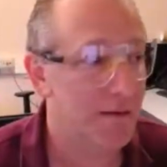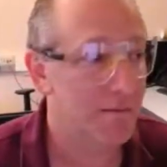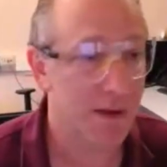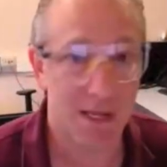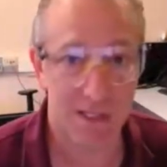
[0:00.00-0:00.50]

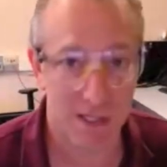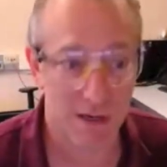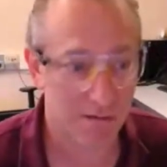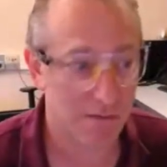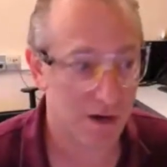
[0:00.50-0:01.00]
because they're
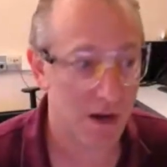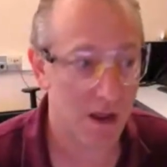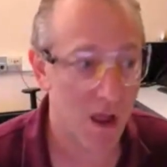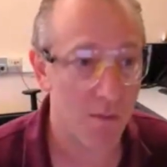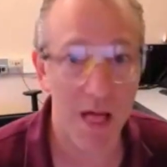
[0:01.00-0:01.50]
they're
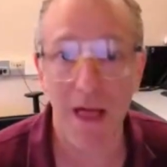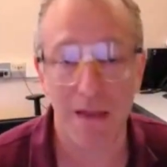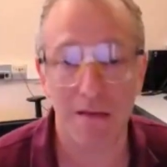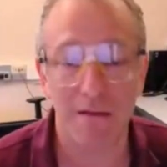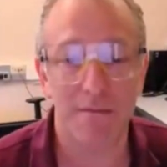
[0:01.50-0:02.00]
gonna go
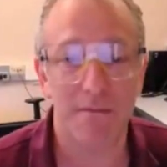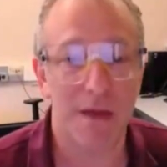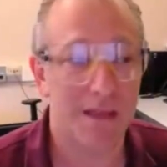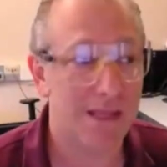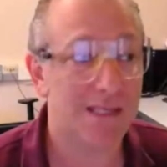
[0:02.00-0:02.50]
blind,
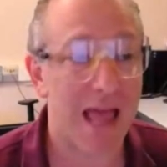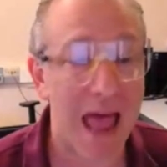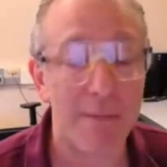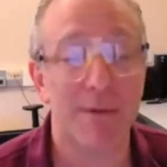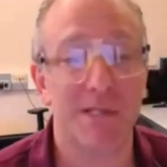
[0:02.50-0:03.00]
and this
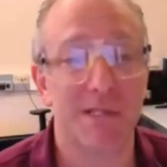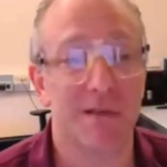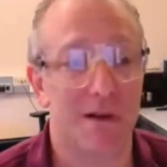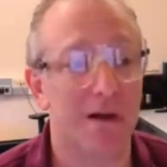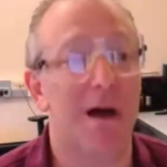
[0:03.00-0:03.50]
happens
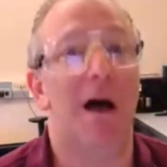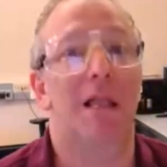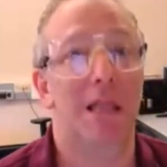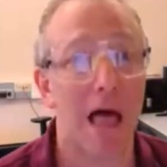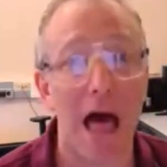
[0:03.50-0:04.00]
a
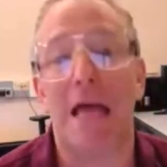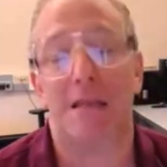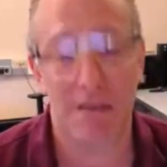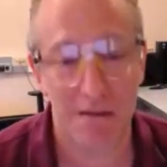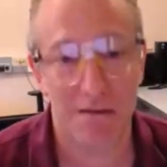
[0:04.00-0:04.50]

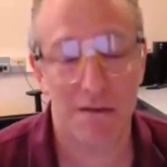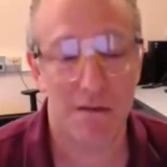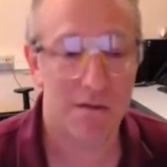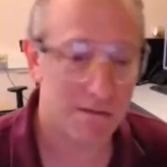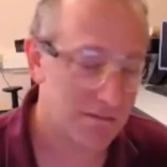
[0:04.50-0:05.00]
lot.
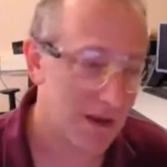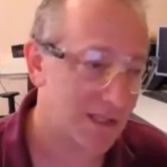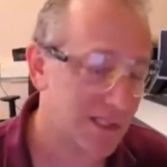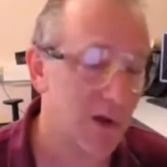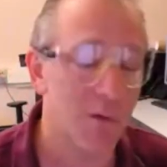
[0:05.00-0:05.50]

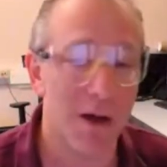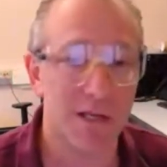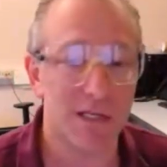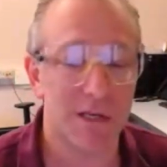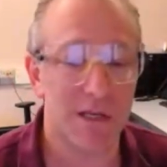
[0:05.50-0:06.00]
Not so
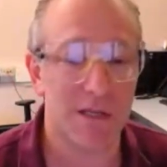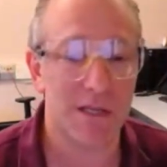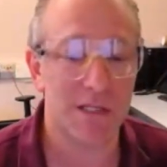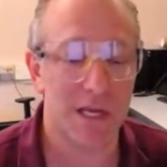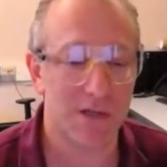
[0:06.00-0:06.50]
much in
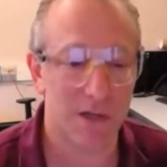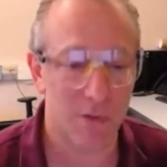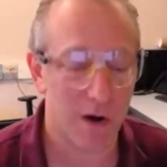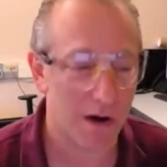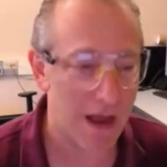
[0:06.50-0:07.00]
this country
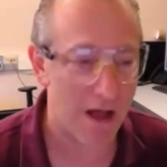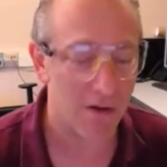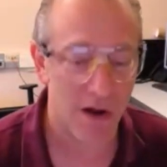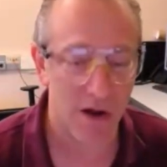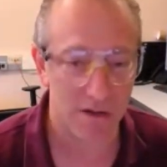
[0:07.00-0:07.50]
where
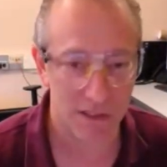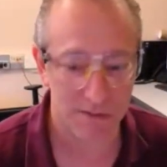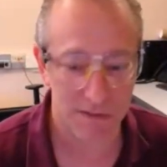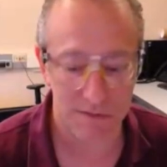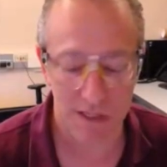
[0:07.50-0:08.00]
alcohol
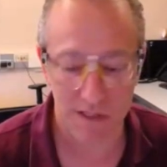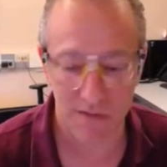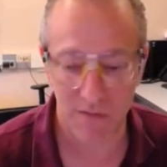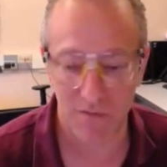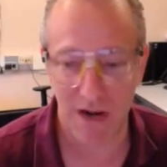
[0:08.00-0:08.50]
is is
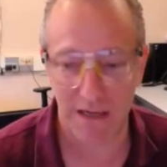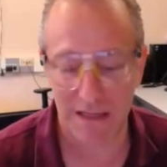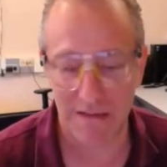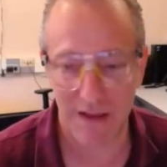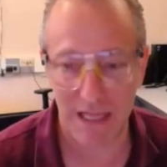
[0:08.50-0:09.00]

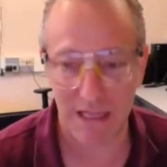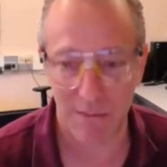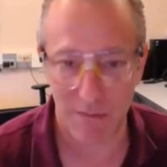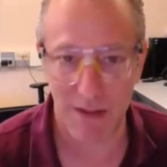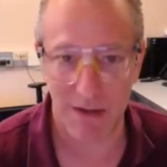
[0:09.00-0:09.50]
readily
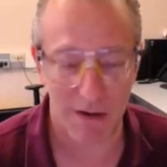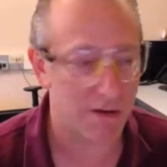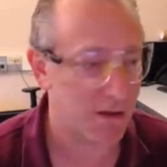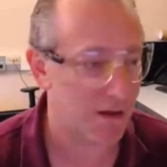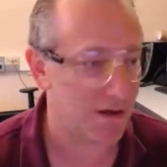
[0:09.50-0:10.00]
available, but uh,
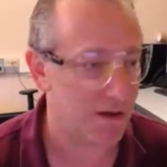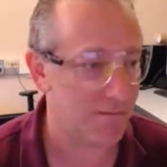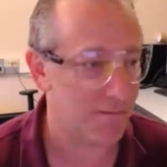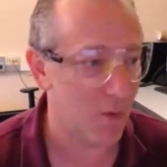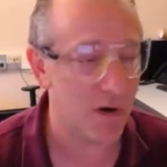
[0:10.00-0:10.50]
you know, uh,
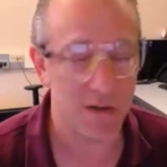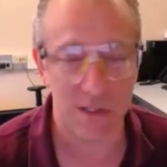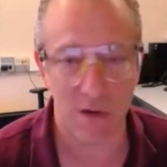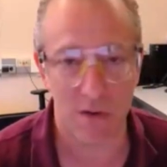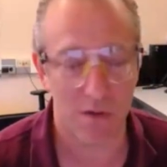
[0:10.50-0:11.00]
more
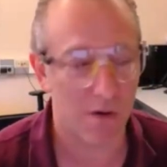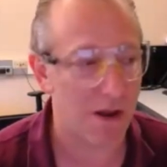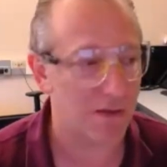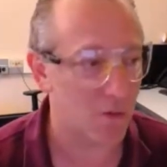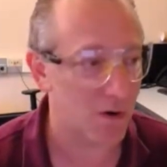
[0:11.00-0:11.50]
so in
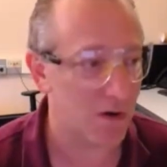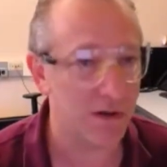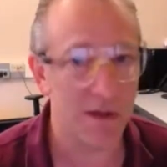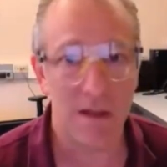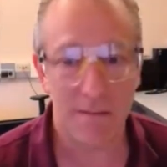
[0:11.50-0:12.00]
around the
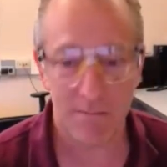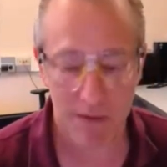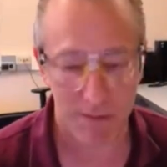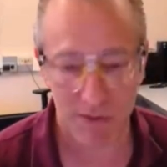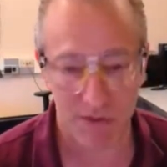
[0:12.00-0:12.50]
world,
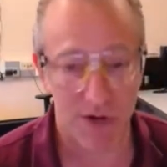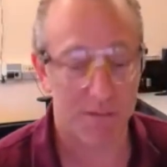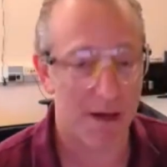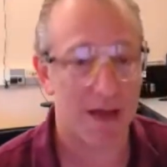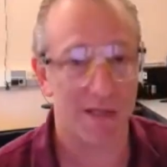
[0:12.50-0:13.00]
people
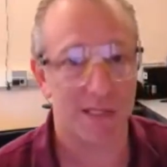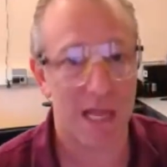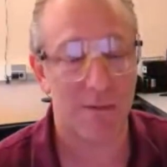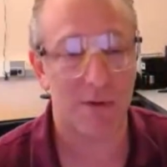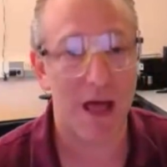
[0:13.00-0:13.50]
drink bottles
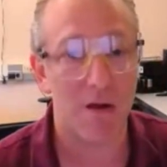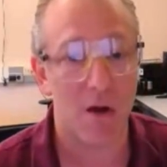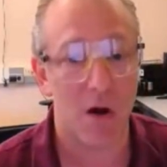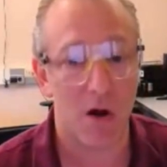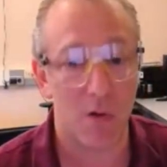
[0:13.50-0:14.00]
labeled
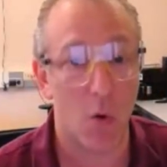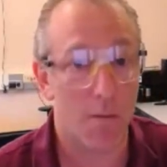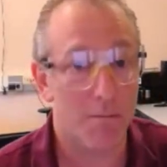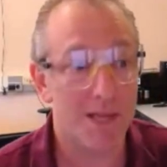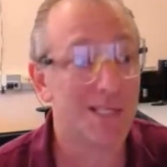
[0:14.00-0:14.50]
alcohol
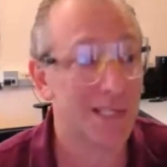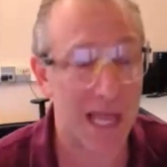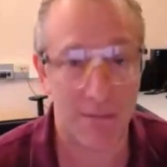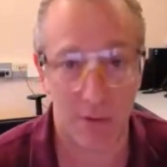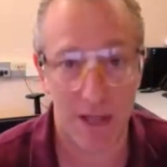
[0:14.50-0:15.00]
or
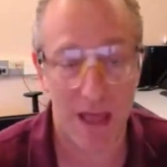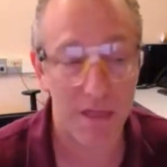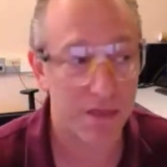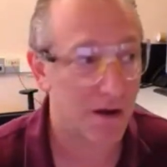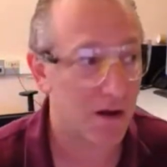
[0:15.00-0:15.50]
mislabeled
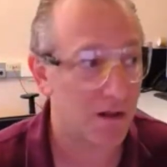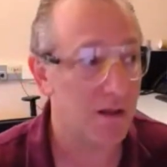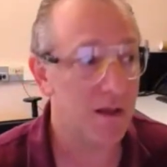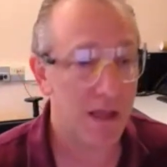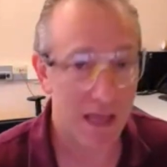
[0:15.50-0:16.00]
ethanol
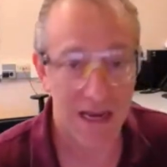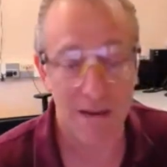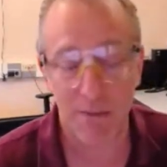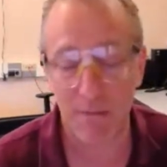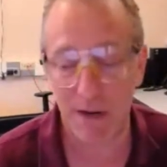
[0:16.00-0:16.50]
and end
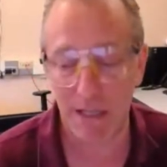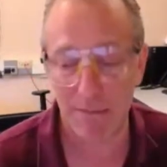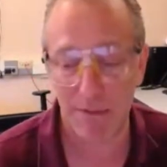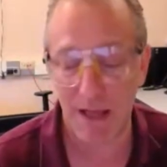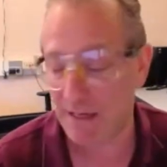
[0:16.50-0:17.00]
up permanently
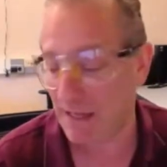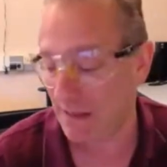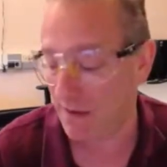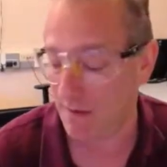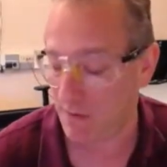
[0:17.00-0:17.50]
blind.
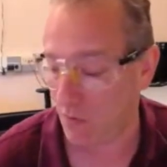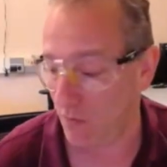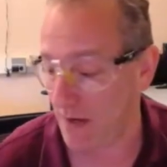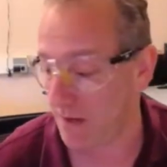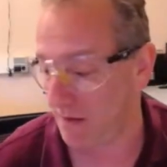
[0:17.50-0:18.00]
And the the
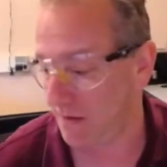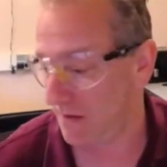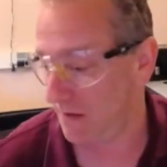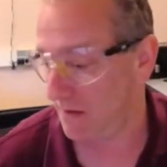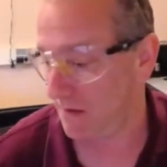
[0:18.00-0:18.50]
real
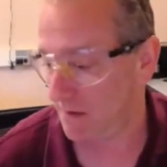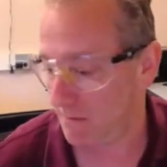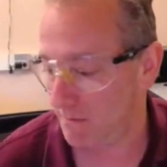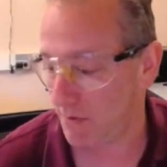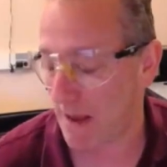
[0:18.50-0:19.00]

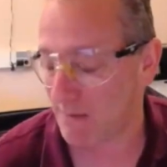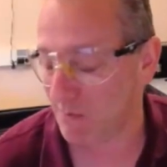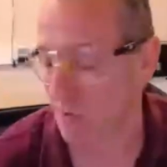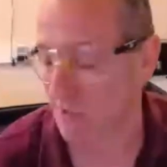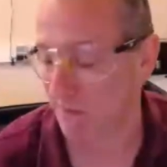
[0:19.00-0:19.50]
perhaps
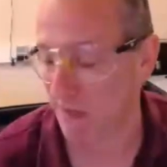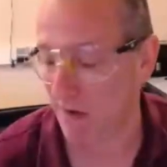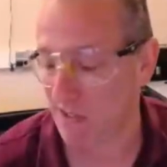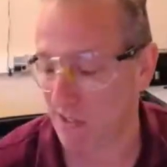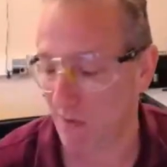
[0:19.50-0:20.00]
more severe
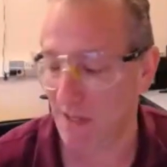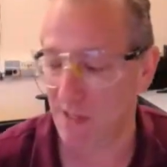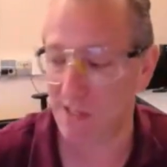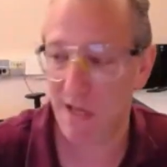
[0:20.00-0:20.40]
issue is